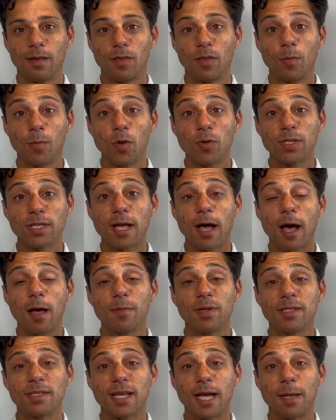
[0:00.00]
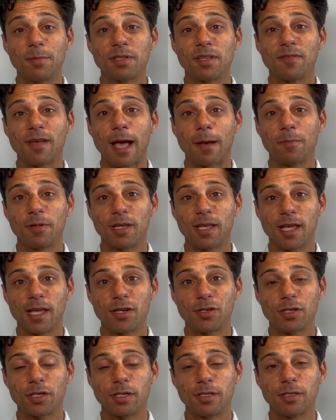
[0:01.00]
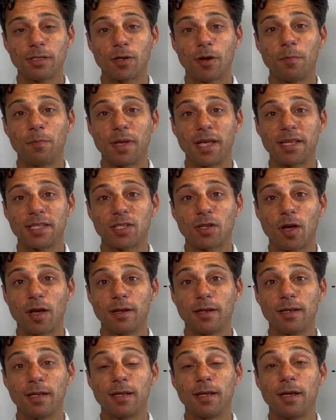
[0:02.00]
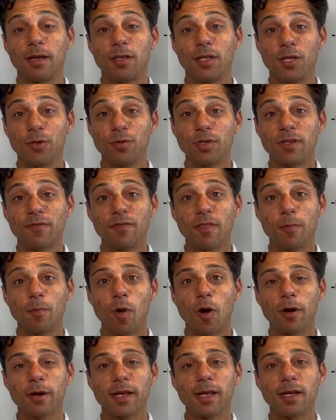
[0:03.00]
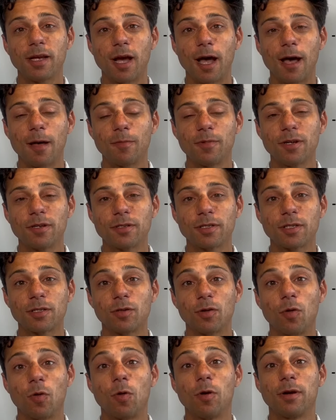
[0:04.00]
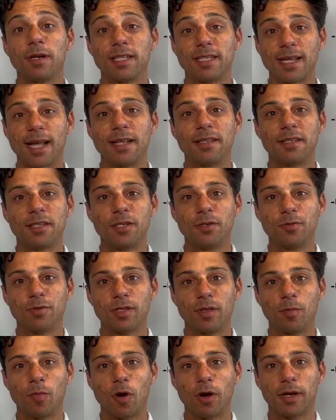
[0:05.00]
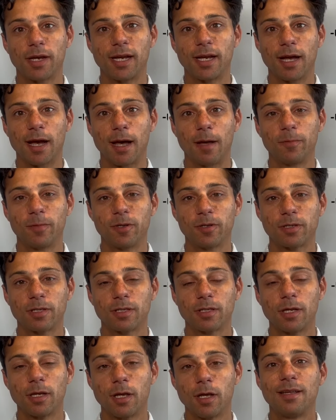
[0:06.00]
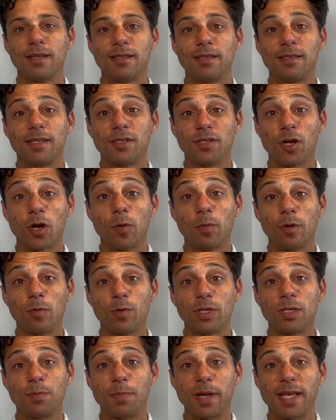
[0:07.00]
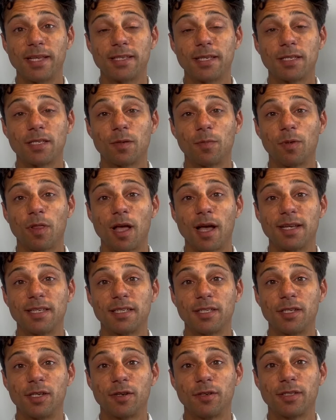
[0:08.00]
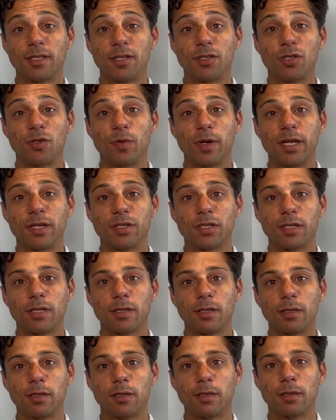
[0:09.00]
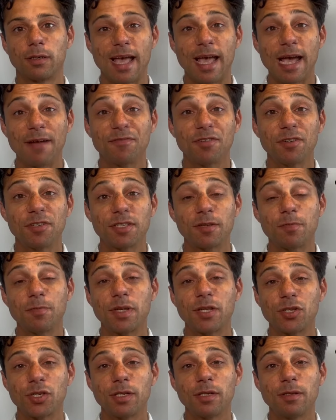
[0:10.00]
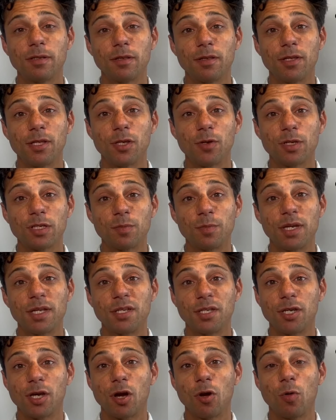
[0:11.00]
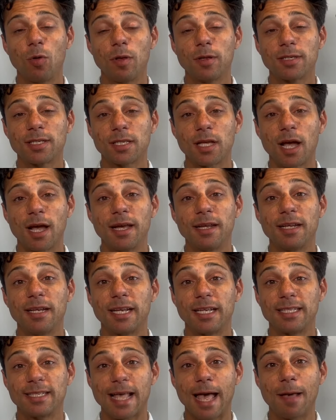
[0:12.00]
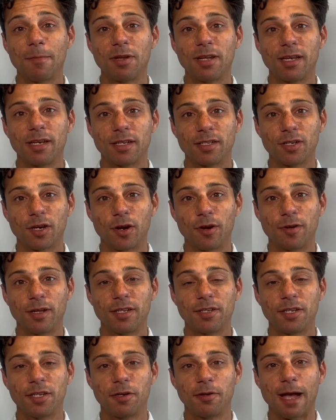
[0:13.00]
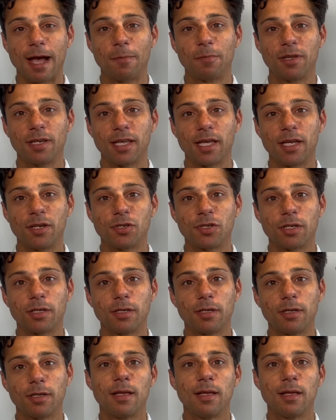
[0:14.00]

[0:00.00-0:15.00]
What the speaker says: The most common types of applications are based on use of the mark in commerce or intent to use the mark in commerce. Determine which basis applies to your situation. After submission, the USPTO will assign an examining attorney to your application.